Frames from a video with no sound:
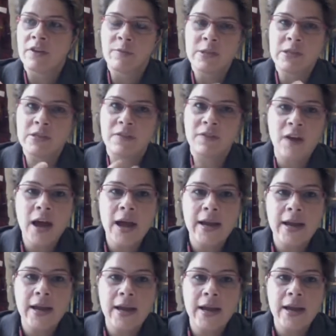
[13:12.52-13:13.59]
been
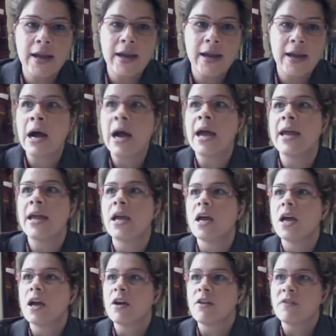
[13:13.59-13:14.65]
defined by
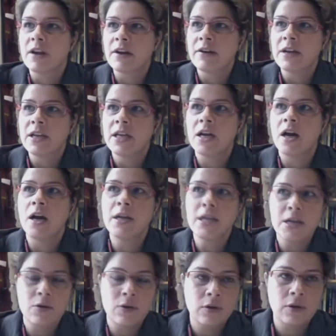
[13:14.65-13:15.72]
a very
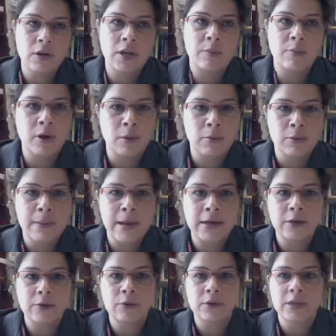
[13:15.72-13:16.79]
unequal and
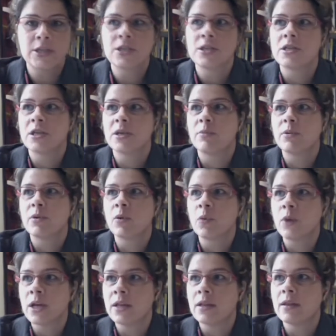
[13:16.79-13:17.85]
problematic relationship
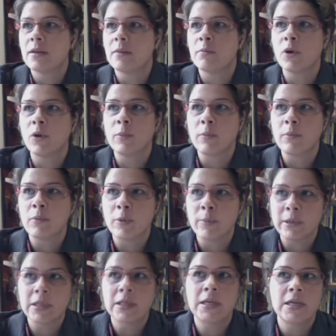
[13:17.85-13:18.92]
with
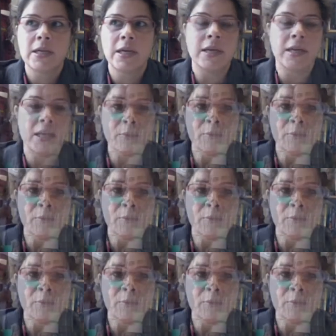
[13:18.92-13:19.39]
mobility and